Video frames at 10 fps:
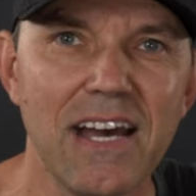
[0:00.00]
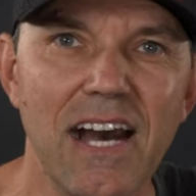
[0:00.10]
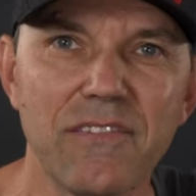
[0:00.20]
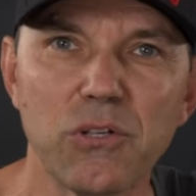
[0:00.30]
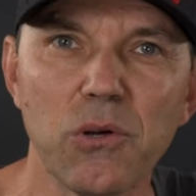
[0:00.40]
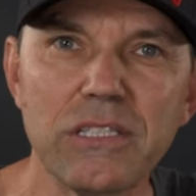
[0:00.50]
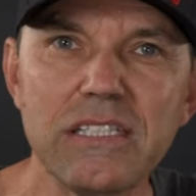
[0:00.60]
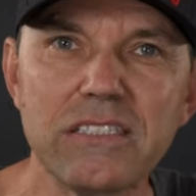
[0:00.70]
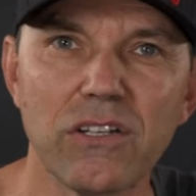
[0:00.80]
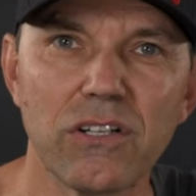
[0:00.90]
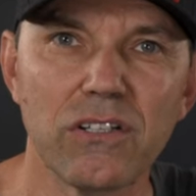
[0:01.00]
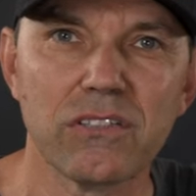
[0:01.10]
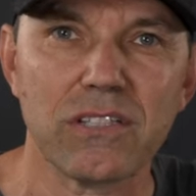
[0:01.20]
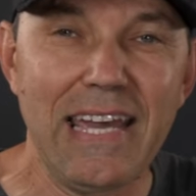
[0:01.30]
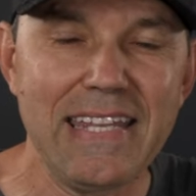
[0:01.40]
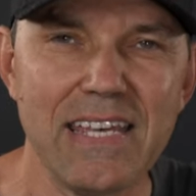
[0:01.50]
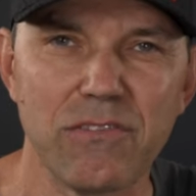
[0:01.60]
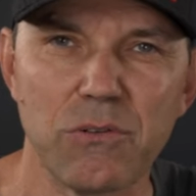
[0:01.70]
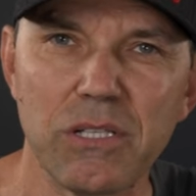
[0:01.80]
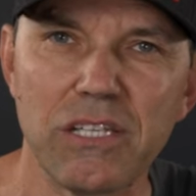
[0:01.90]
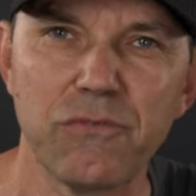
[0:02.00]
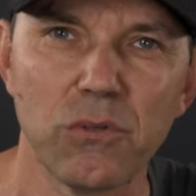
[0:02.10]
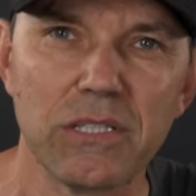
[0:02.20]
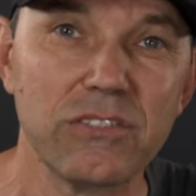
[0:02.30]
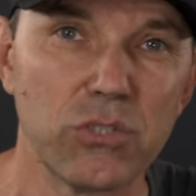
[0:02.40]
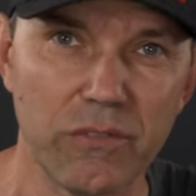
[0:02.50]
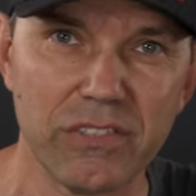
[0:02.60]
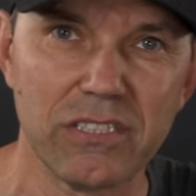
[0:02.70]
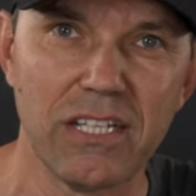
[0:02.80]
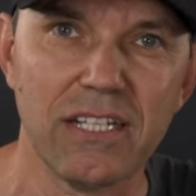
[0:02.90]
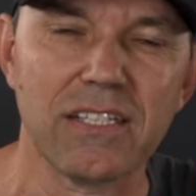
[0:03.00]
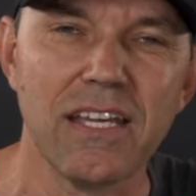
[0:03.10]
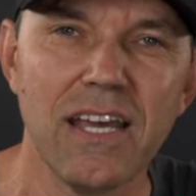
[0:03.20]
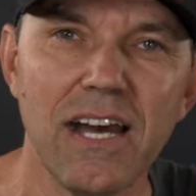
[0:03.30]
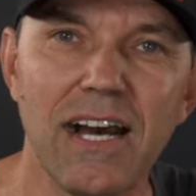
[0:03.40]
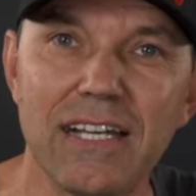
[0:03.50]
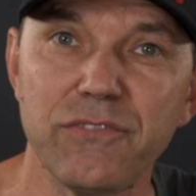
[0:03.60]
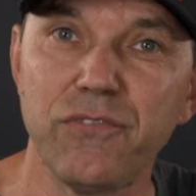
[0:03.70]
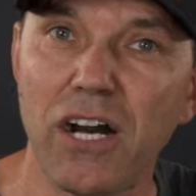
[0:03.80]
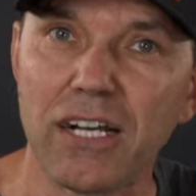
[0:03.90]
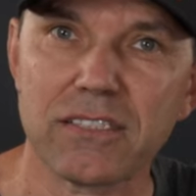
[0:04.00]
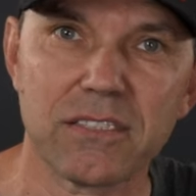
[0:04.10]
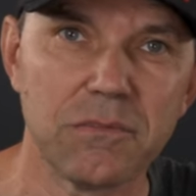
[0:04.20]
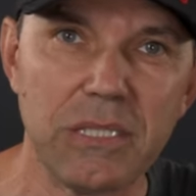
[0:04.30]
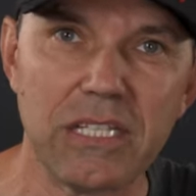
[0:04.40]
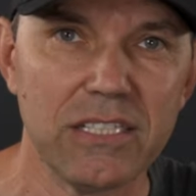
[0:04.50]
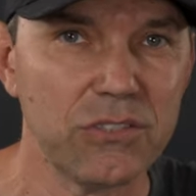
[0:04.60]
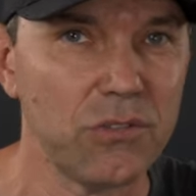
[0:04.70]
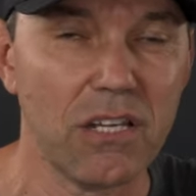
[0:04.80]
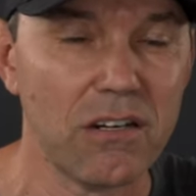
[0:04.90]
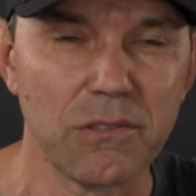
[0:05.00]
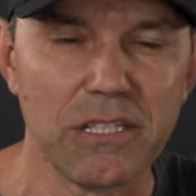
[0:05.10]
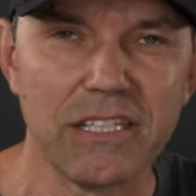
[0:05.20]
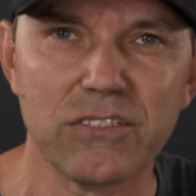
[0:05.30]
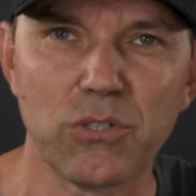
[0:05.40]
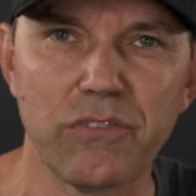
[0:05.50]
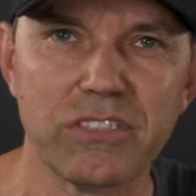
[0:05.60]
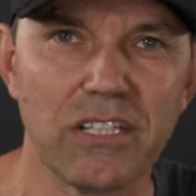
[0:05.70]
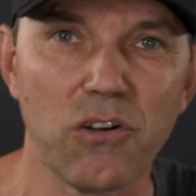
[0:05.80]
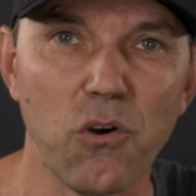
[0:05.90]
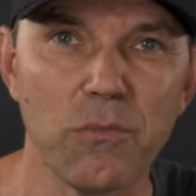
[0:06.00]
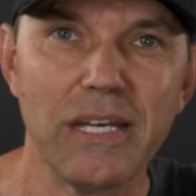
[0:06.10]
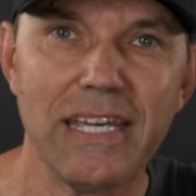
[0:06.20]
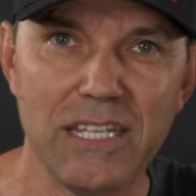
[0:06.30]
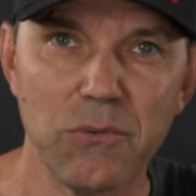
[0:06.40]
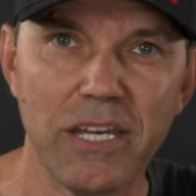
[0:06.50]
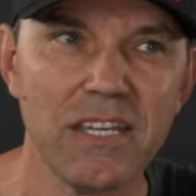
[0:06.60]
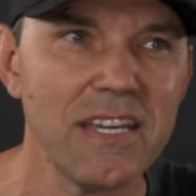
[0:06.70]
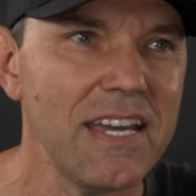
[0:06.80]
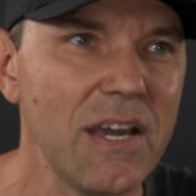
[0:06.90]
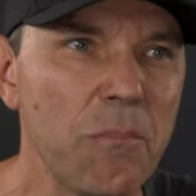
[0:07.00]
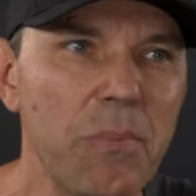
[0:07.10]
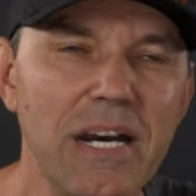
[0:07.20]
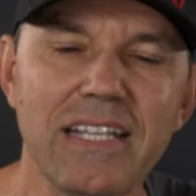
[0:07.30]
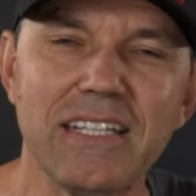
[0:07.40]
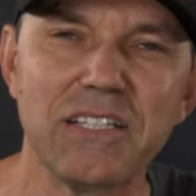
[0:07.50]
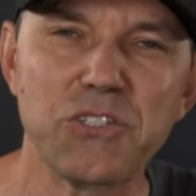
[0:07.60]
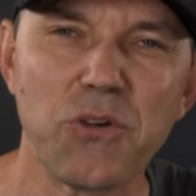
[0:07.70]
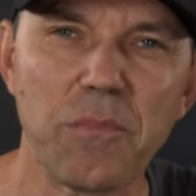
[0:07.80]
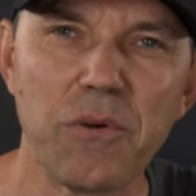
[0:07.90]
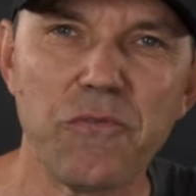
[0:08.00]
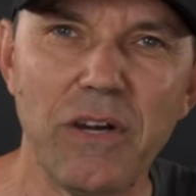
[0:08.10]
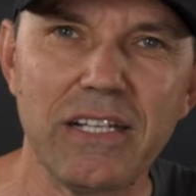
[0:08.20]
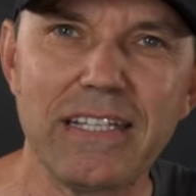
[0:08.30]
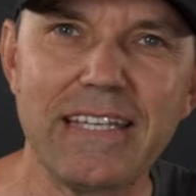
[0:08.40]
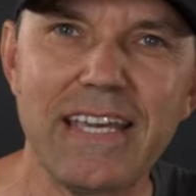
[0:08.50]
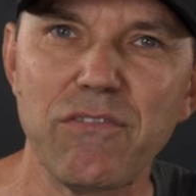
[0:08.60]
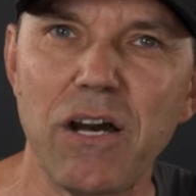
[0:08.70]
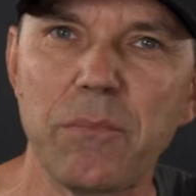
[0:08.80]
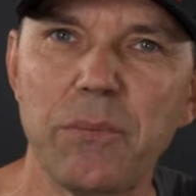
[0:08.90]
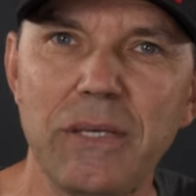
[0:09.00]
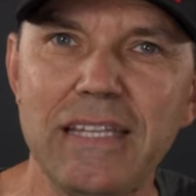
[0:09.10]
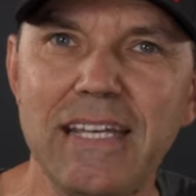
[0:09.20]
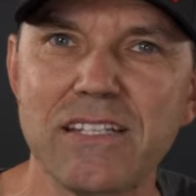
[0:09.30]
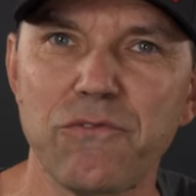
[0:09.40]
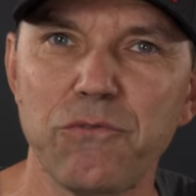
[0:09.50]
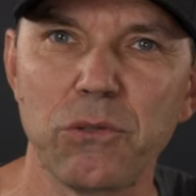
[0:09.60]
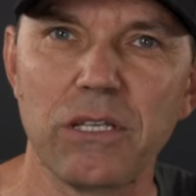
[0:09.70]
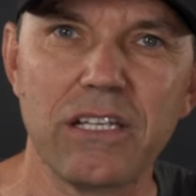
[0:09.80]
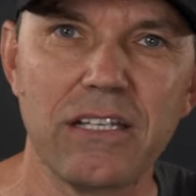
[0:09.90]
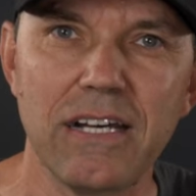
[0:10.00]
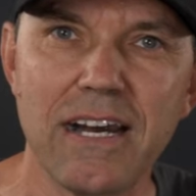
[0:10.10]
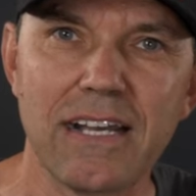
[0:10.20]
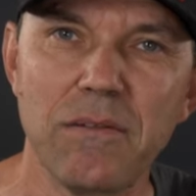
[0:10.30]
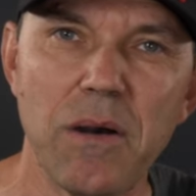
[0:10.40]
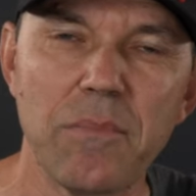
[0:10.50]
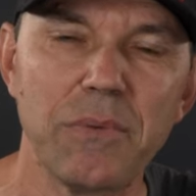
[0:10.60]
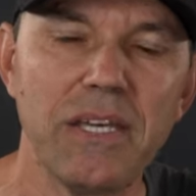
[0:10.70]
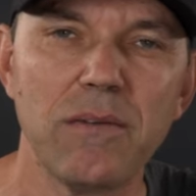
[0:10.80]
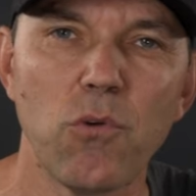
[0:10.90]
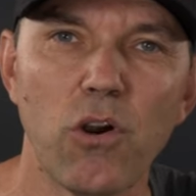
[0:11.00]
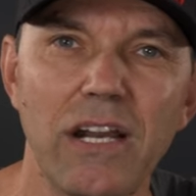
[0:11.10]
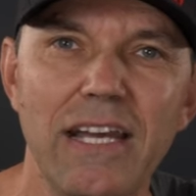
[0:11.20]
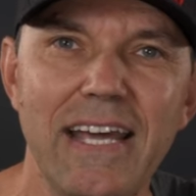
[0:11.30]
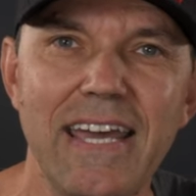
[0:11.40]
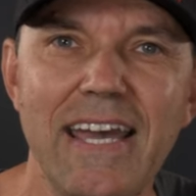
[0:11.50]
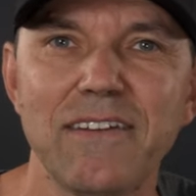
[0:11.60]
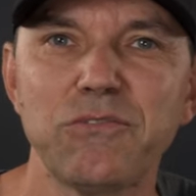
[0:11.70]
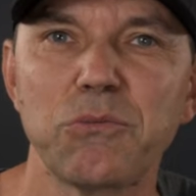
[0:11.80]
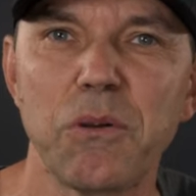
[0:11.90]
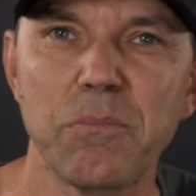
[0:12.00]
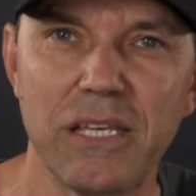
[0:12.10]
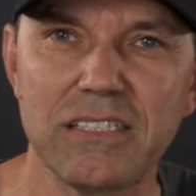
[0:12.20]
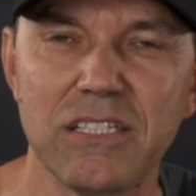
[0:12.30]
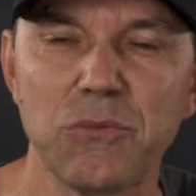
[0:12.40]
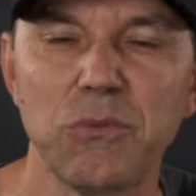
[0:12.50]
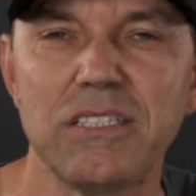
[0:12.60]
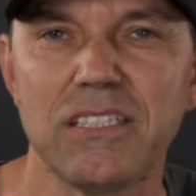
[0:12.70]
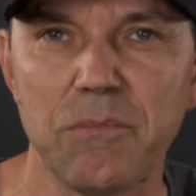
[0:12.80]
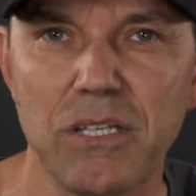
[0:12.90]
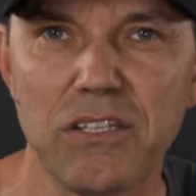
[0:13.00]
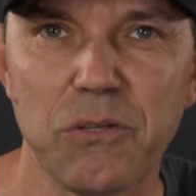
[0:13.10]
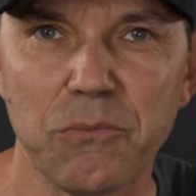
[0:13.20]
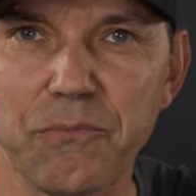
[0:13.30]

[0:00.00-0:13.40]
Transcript: After all these years, I never really fully serviced it at Fox because you cannot really service it at home anyway. But the dropper finally gave up. It doesn't fully uh, come up anymore, and I have to replace it with something new.